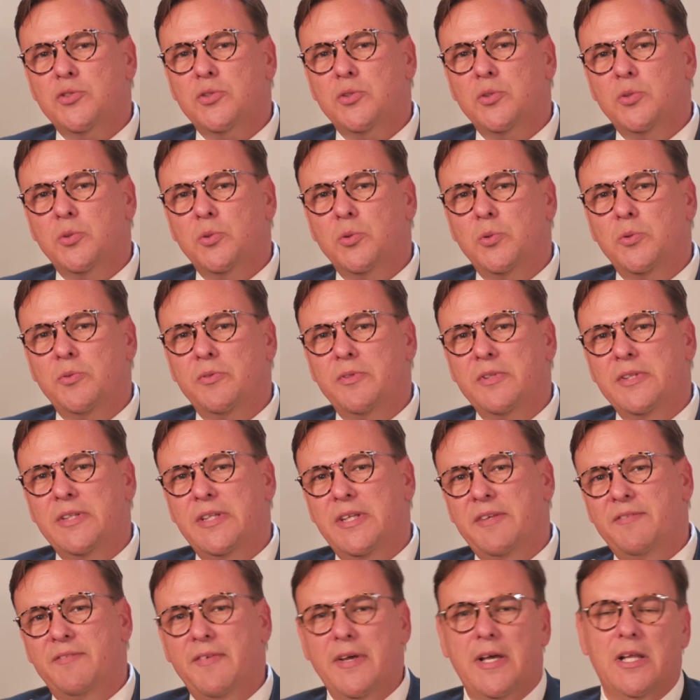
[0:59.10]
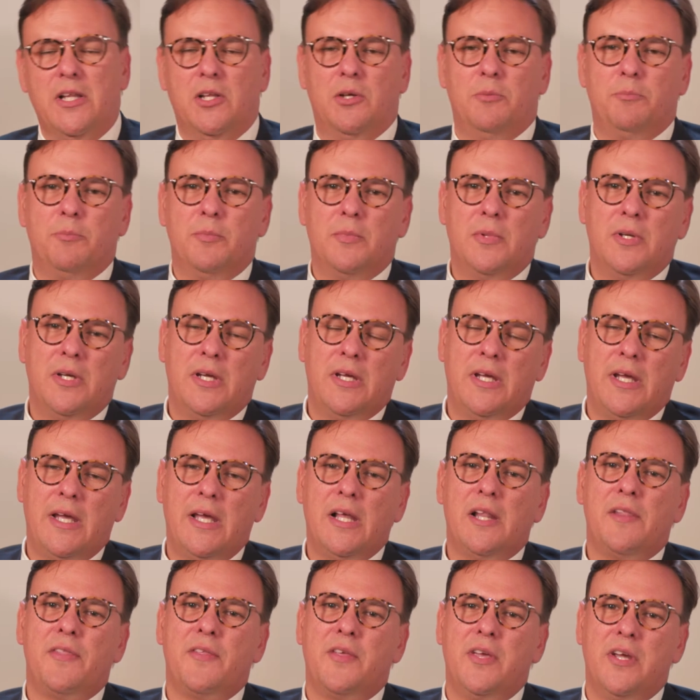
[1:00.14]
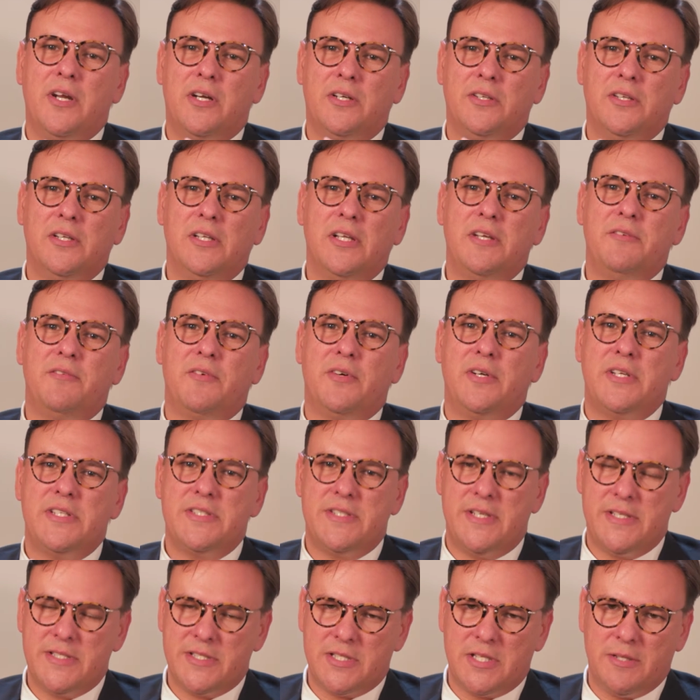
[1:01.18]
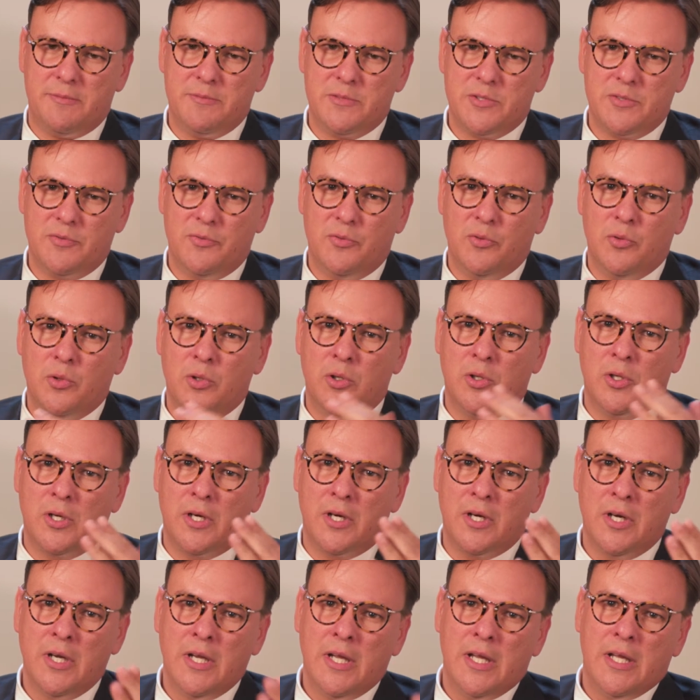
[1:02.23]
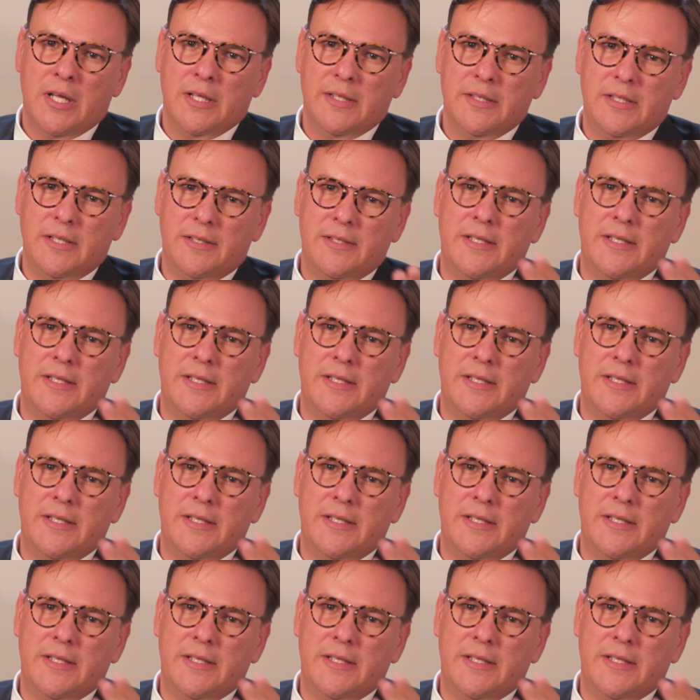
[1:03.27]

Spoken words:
to develop healthcare delivery systems for the